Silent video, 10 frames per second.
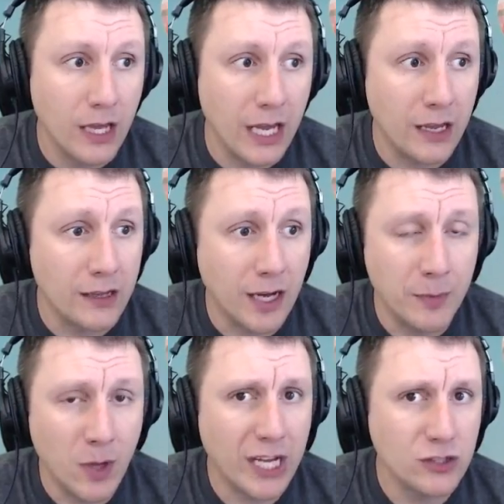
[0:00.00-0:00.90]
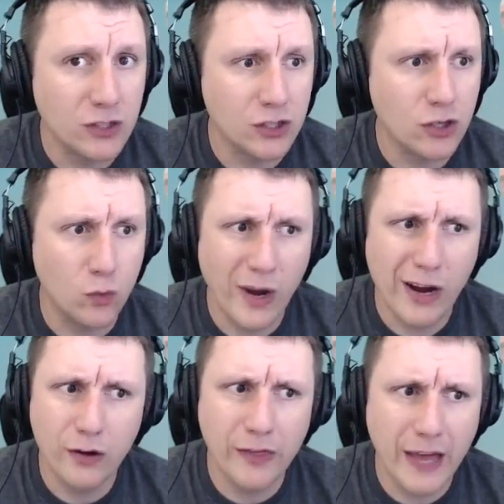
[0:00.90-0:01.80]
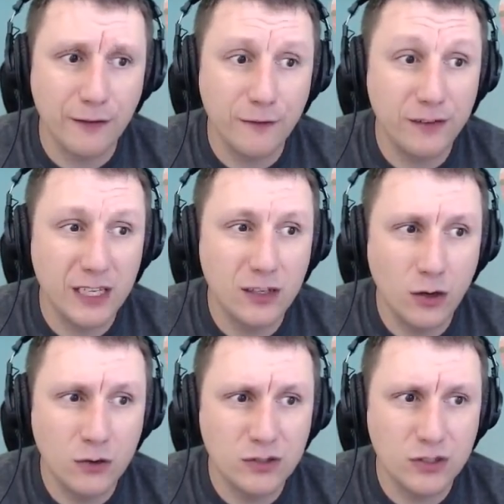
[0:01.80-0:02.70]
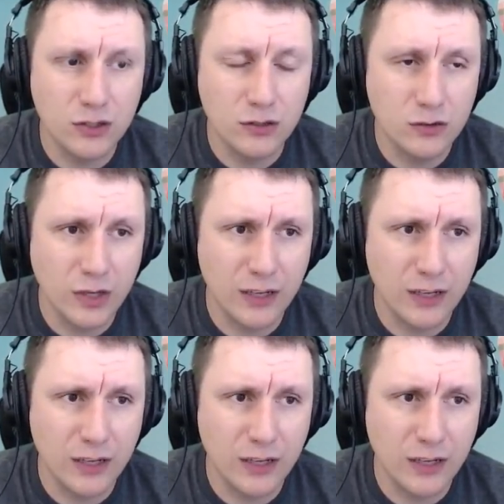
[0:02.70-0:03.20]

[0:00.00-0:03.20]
And I'm not actually sure where that fee goes to